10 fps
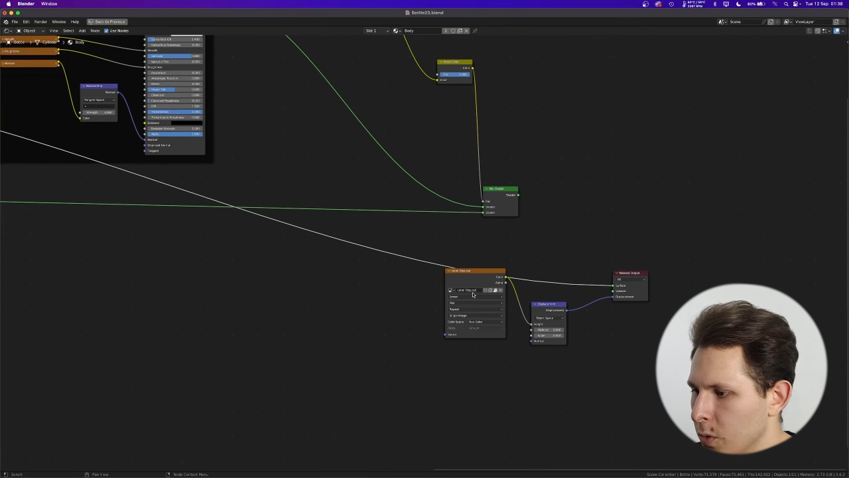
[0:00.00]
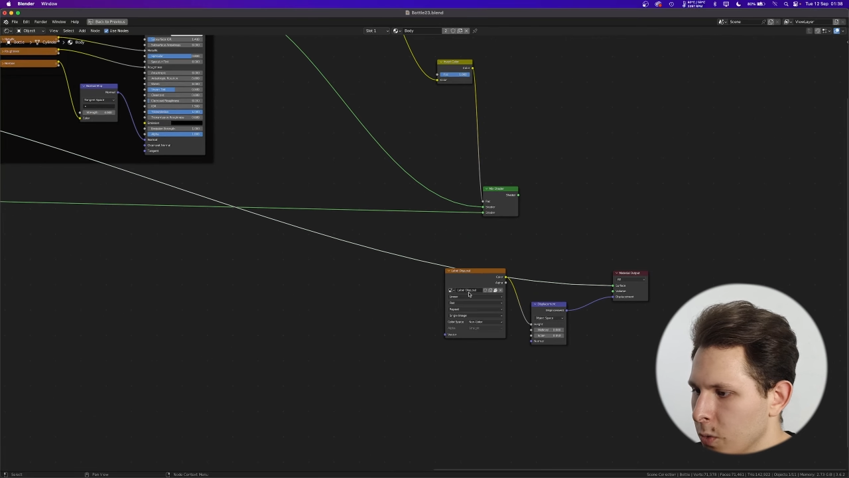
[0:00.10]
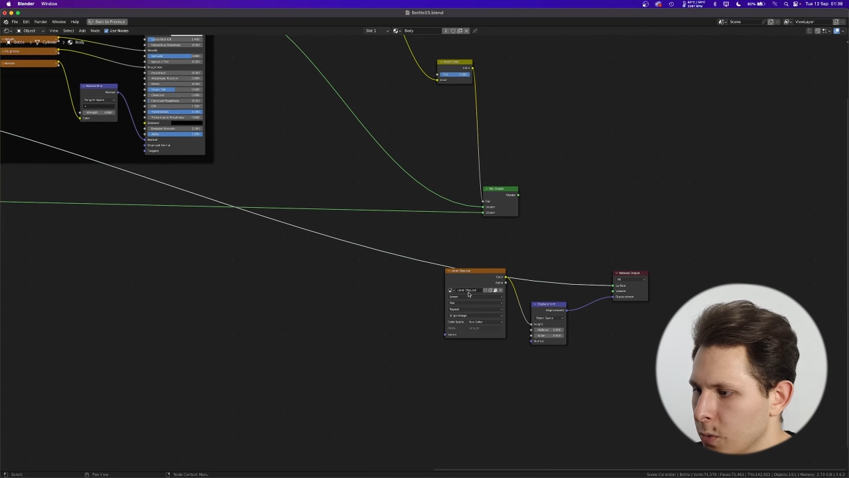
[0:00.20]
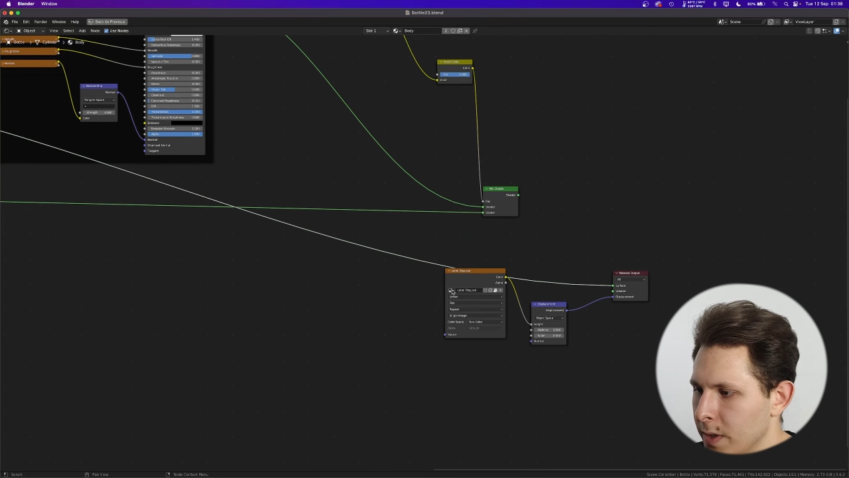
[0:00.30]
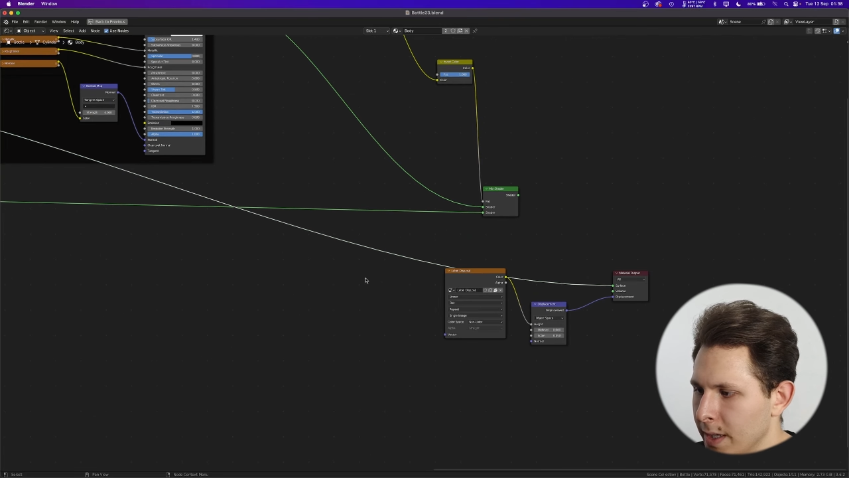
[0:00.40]

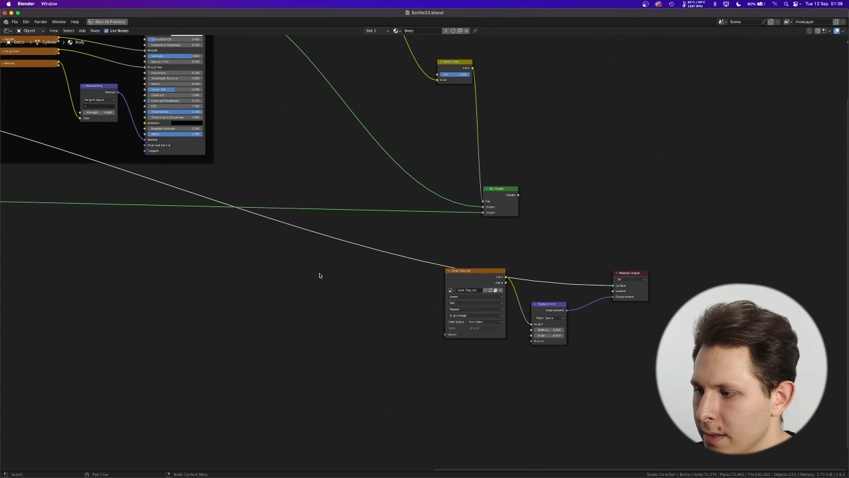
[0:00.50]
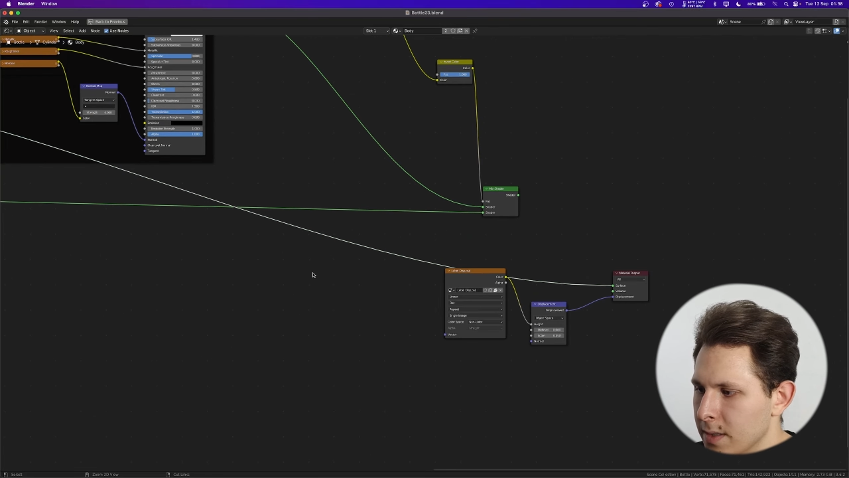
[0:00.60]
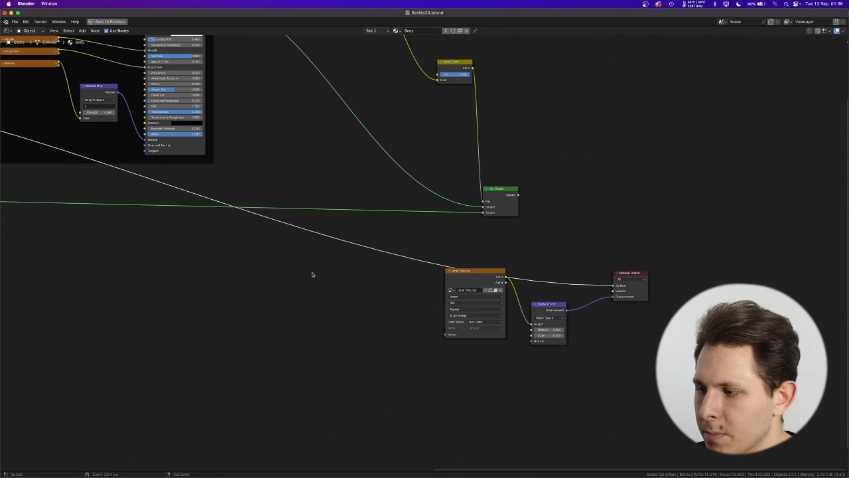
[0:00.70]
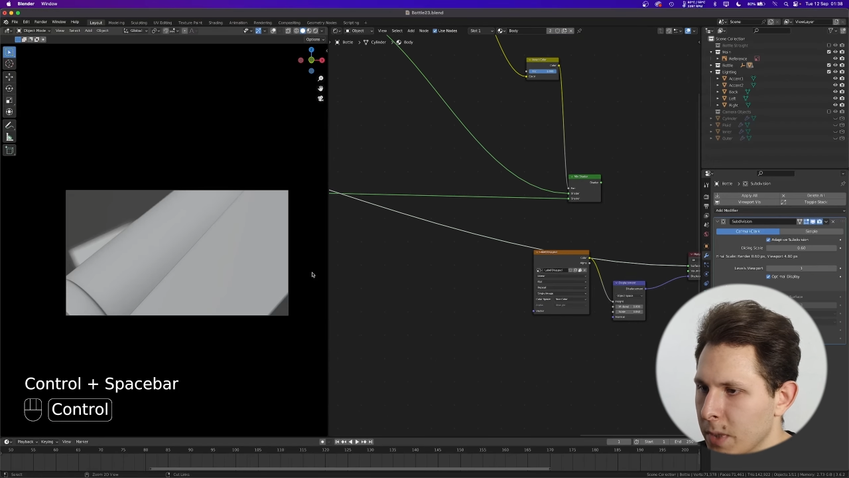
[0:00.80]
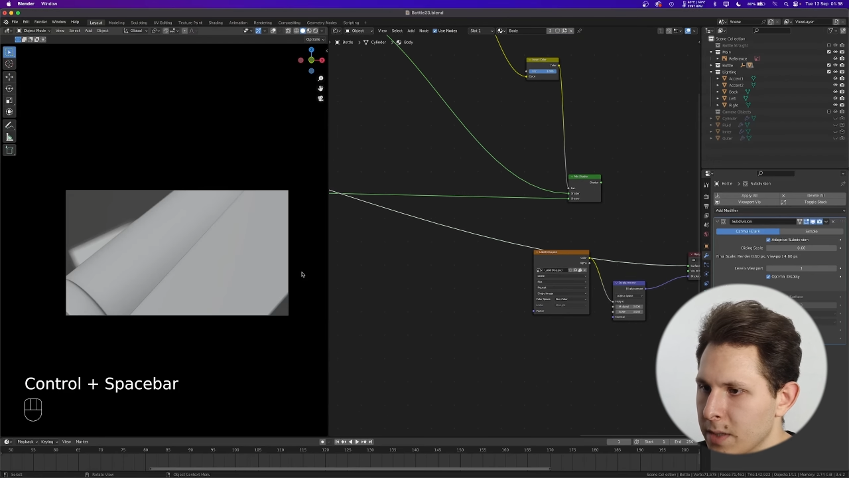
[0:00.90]
you the
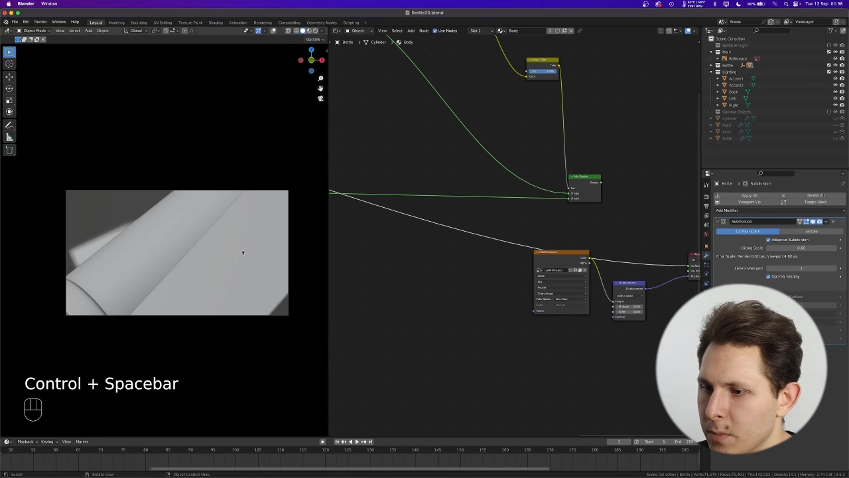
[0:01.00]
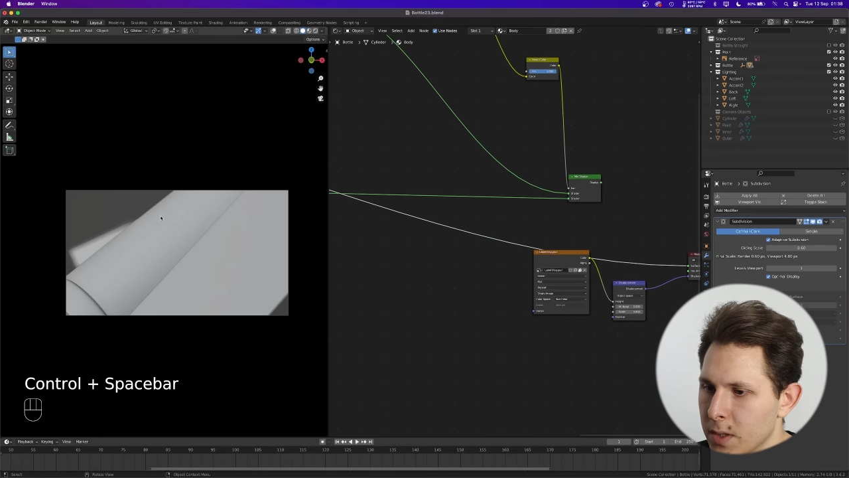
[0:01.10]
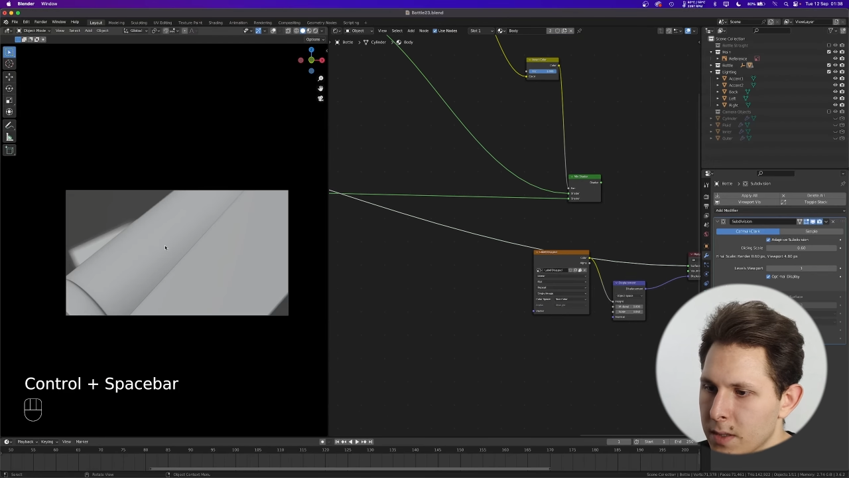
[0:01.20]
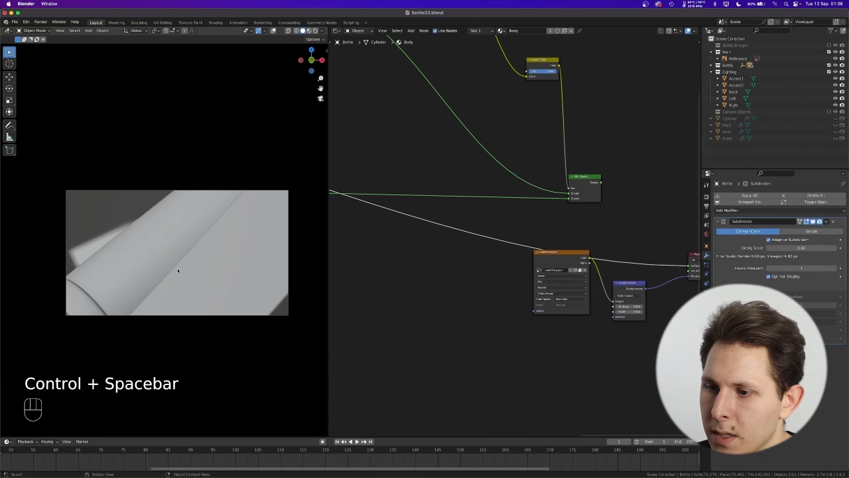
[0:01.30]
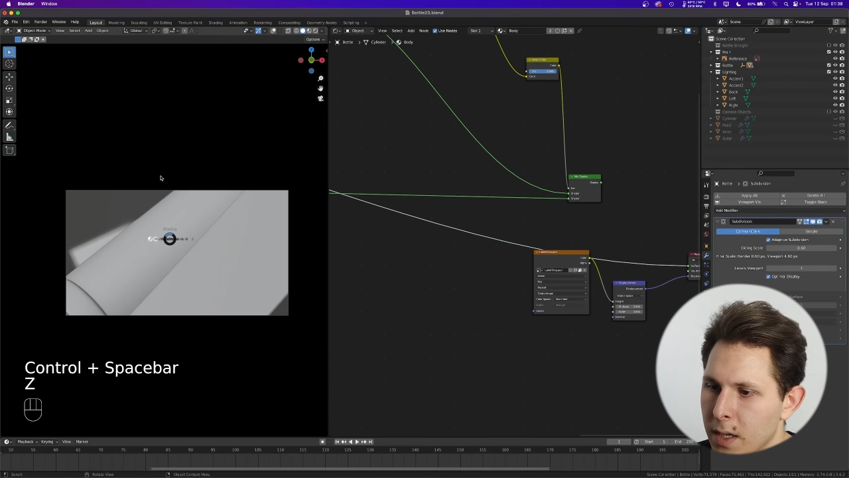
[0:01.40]
displacement.